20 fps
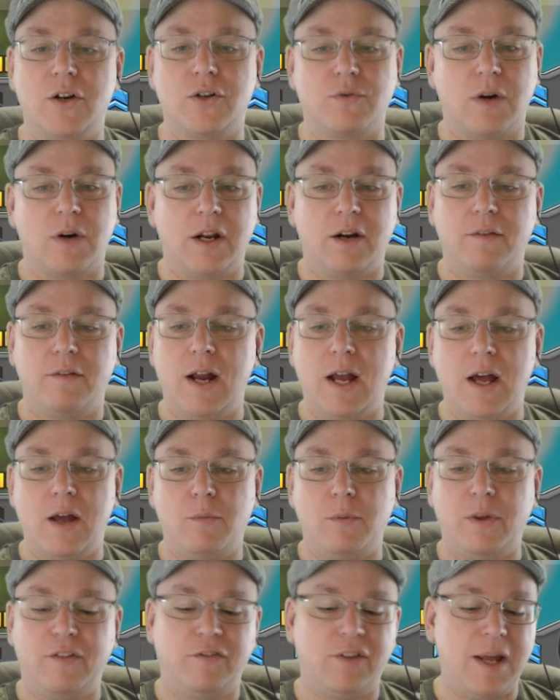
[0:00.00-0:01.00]
running
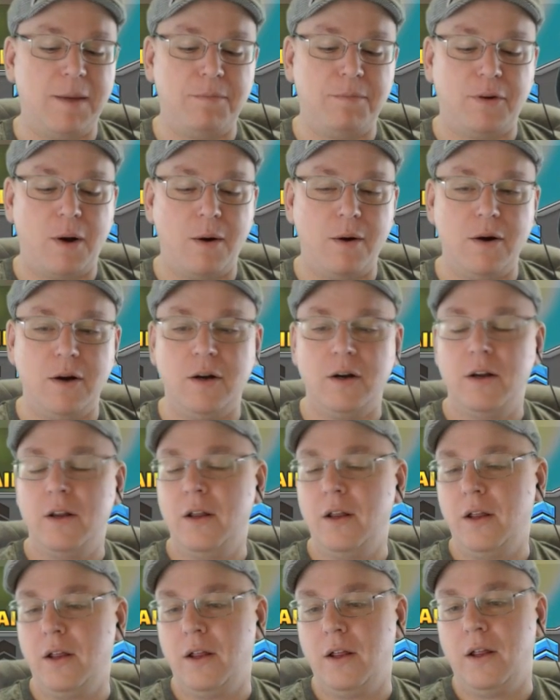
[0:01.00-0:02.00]
around with a flamethrower?
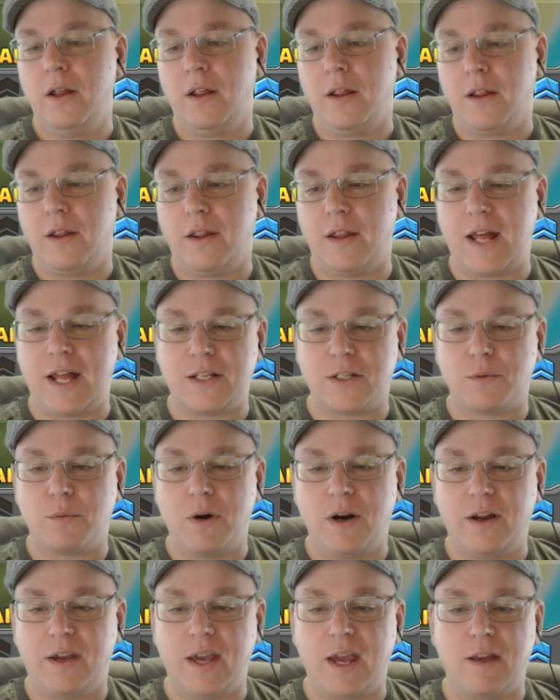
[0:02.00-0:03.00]
Well, that's
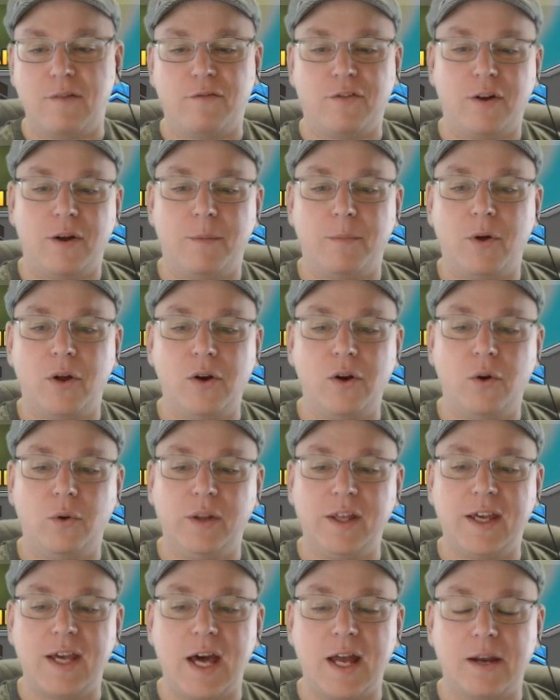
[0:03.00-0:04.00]
where it came from.
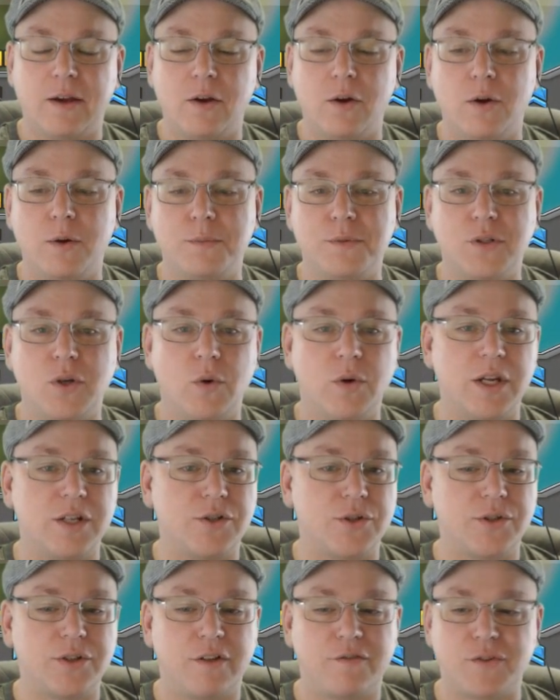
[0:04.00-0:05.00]
Unholy Catacombs, go get
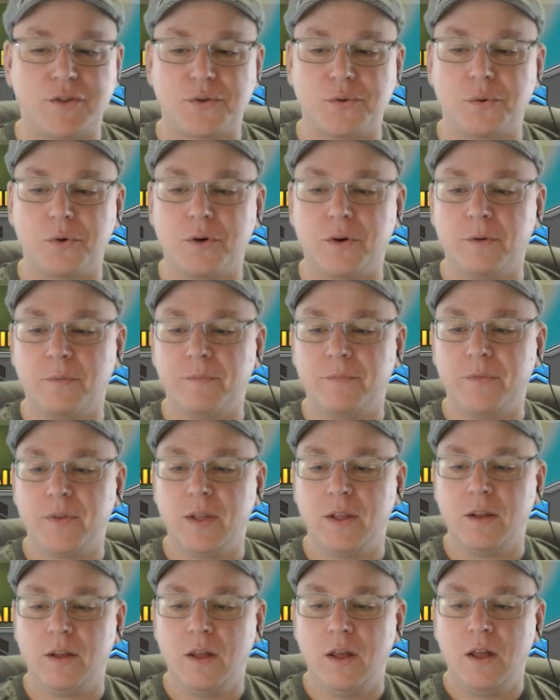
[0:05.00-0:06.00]
yourself a sword.
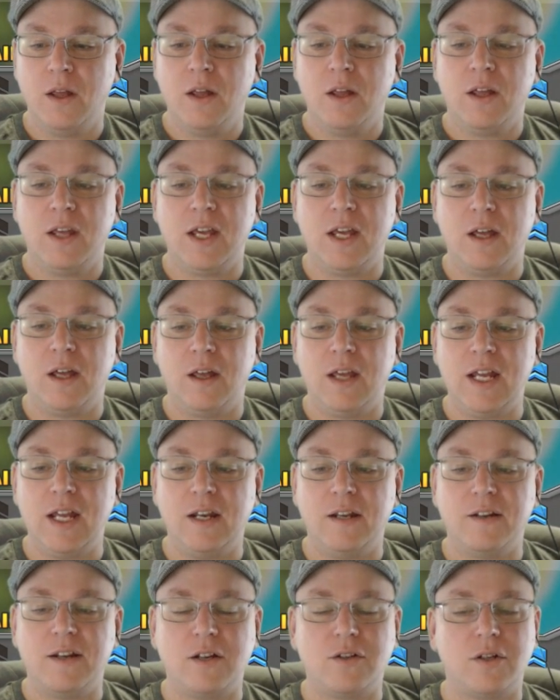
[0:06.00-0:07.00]
In
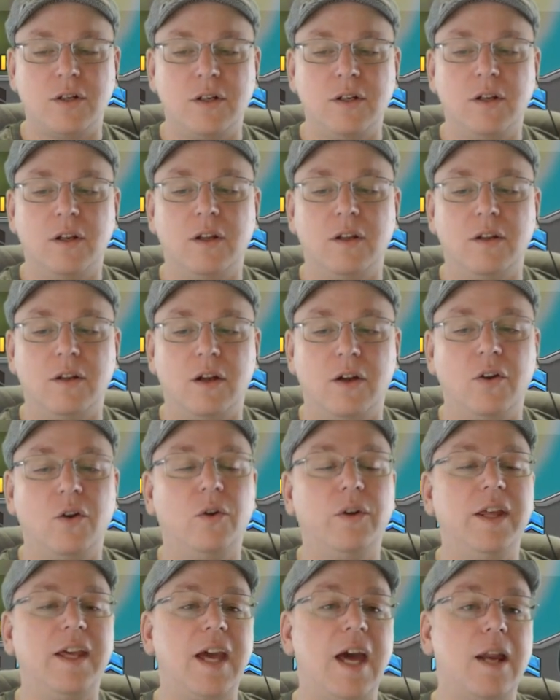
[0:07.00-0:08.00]
addition,
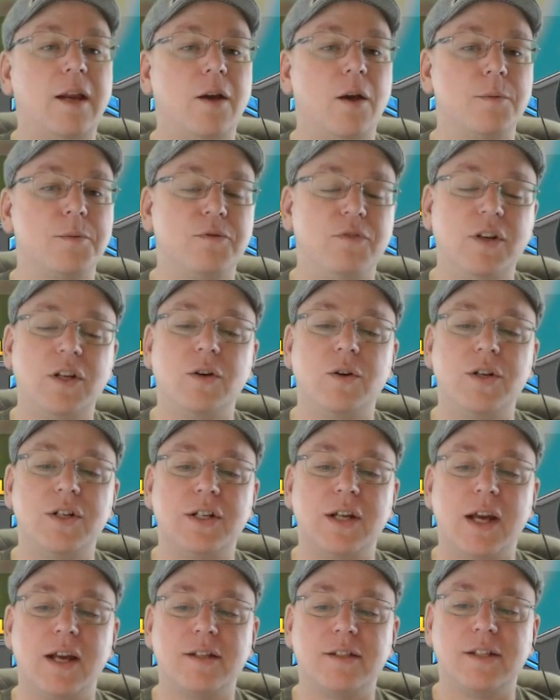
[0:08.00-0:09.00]
Unholy Catacombs Victory
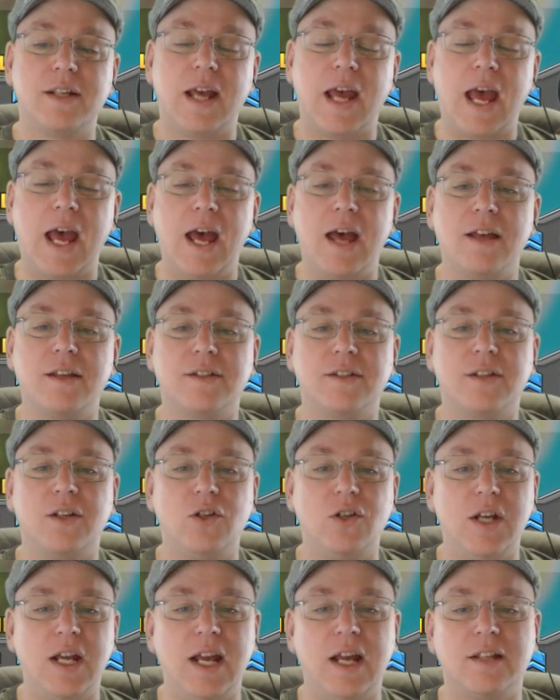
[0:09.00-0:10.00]
Chest has the
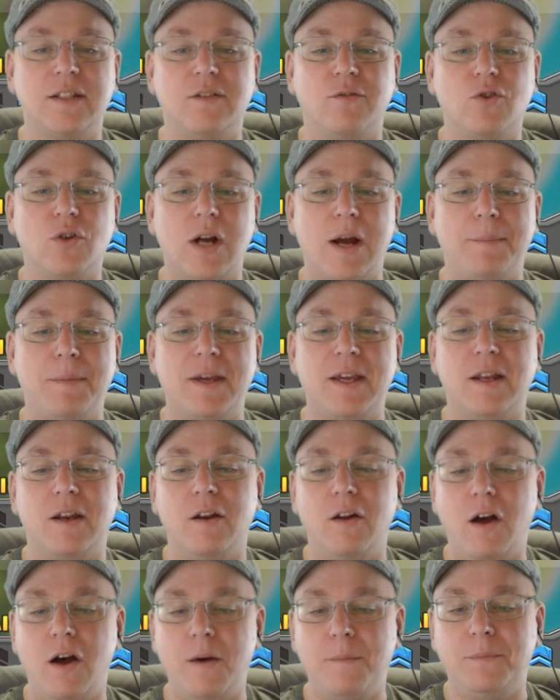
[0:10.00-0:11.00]
chance of dropping
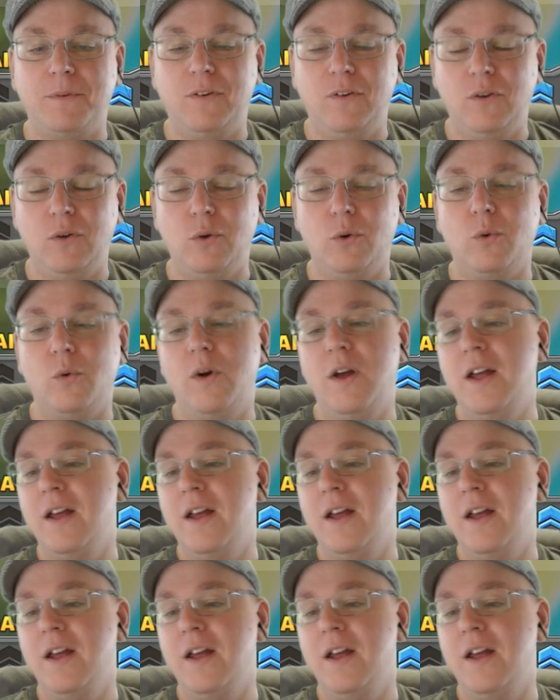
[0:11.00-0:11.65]
an up to